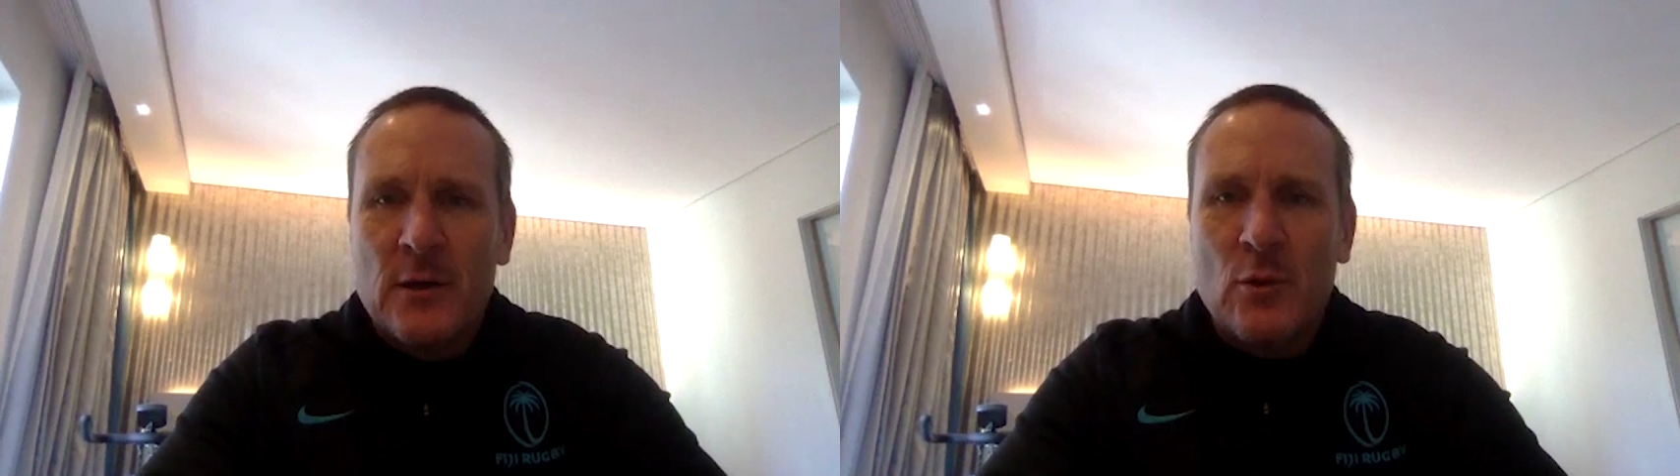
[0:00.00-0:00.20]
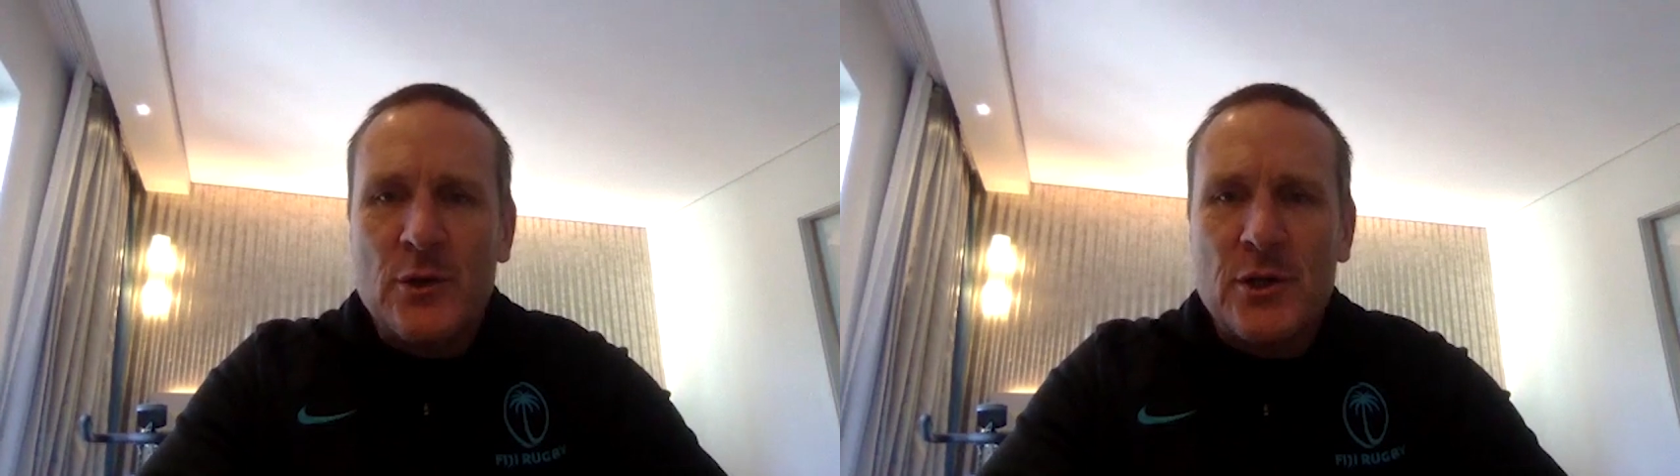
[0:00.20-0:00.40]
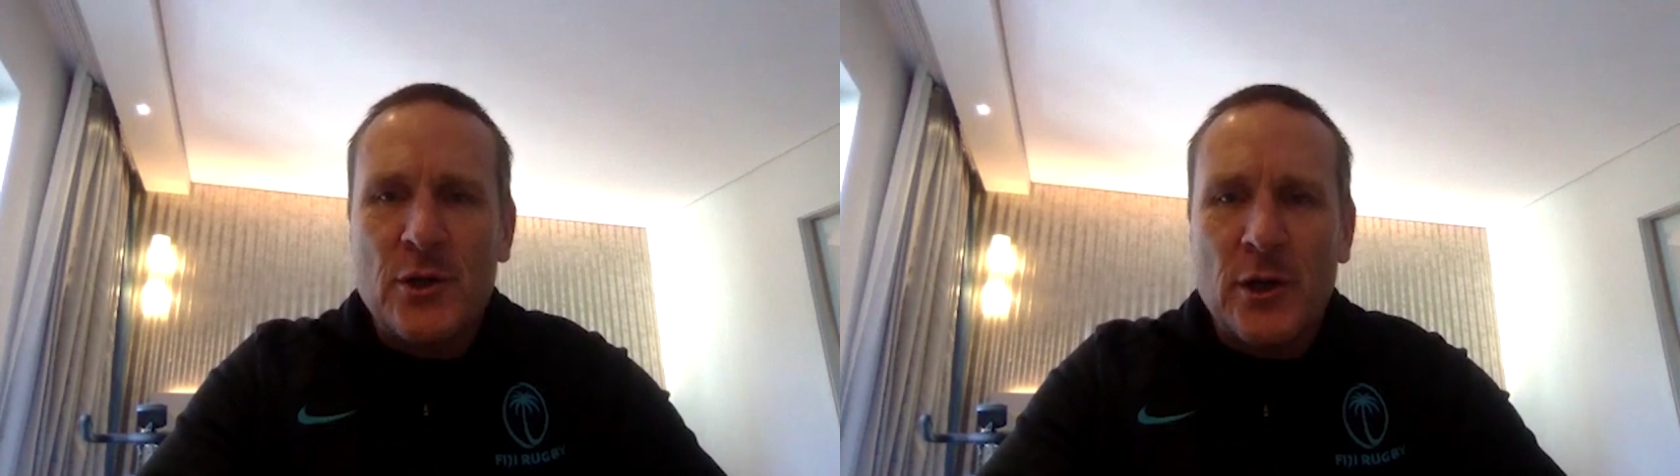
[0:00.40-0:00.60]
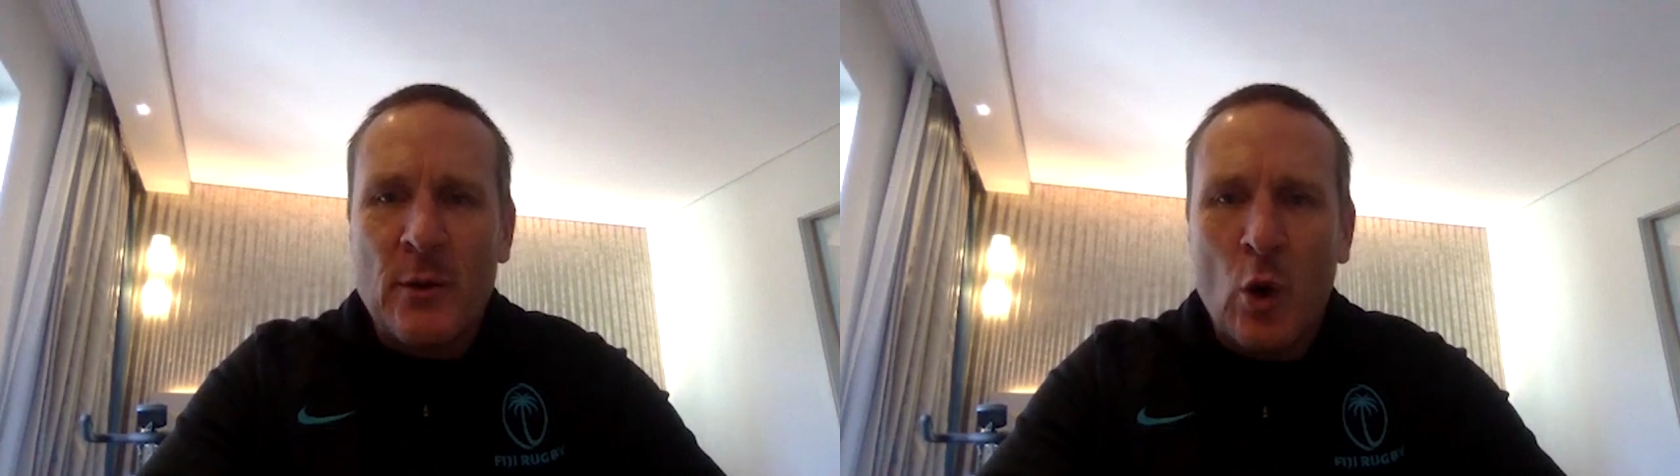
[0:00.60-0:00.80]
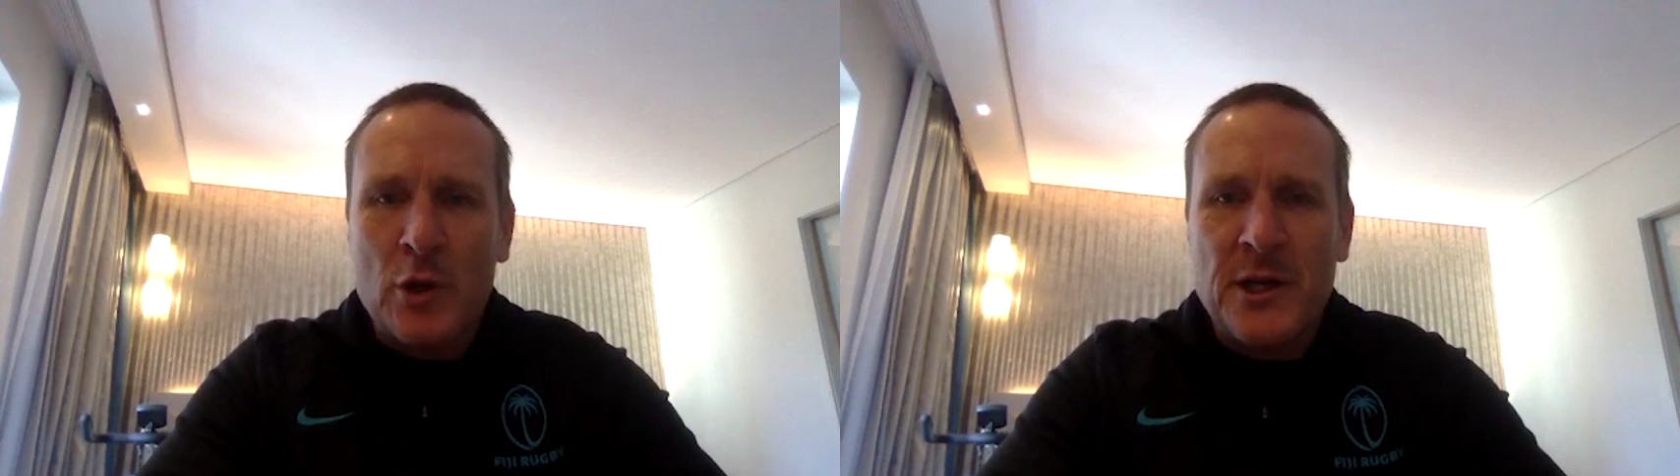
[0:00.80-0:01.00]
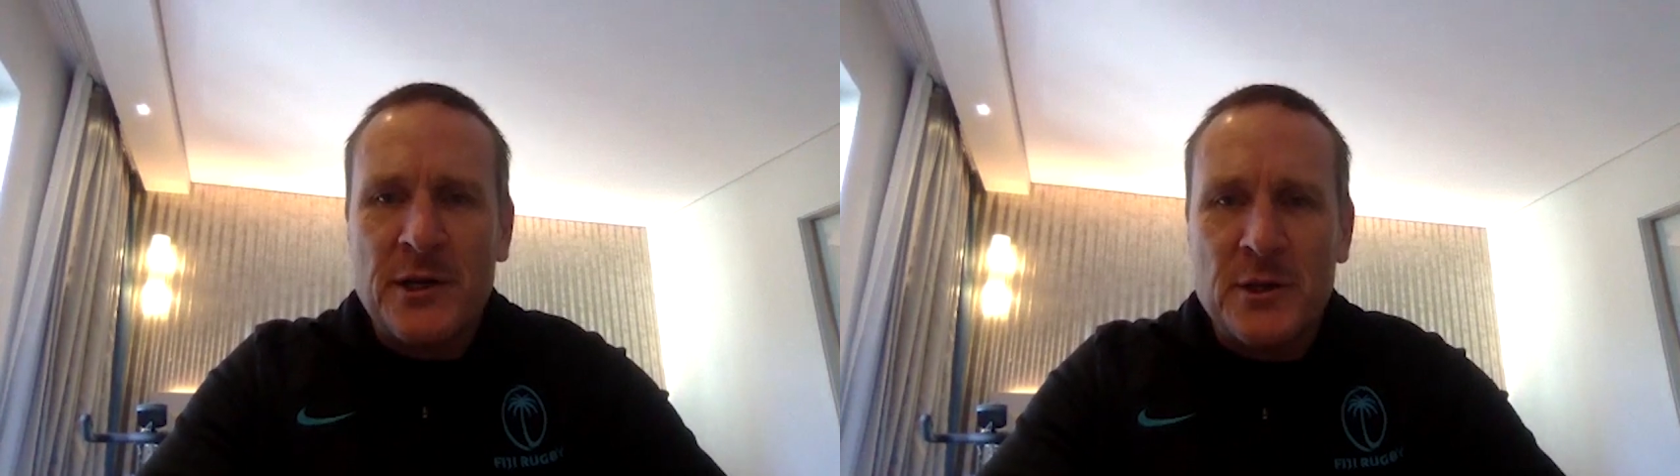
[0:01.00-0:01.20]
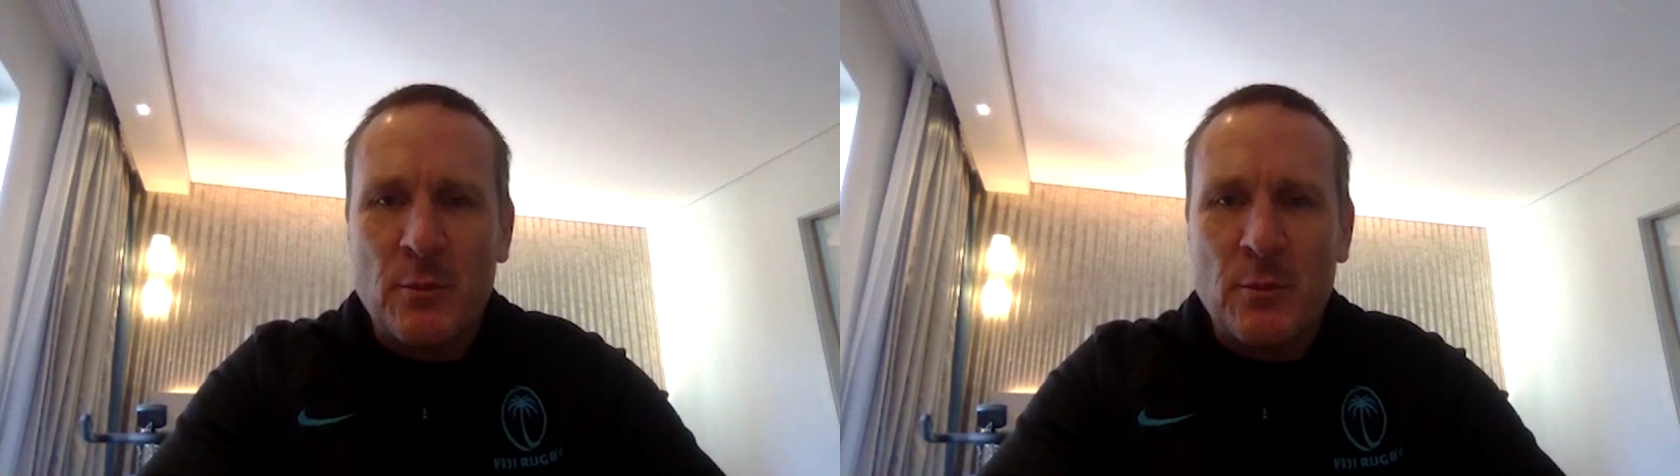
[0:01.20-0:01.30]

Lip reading: were certainly watching and